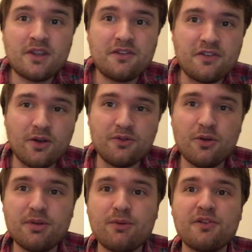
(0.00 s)
So
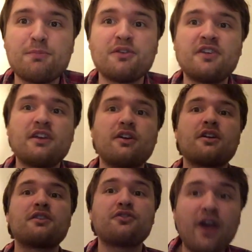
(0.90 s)
nobody was
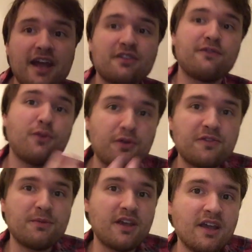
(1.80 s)
particularly trying to force
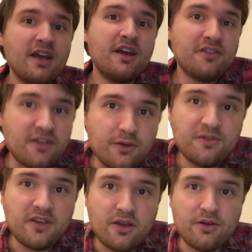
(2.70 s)
me to use
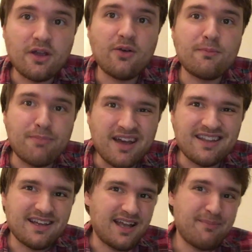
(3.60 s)
a yo-yo, but
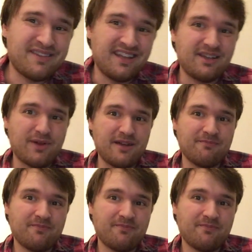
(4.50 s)
it happened anyway.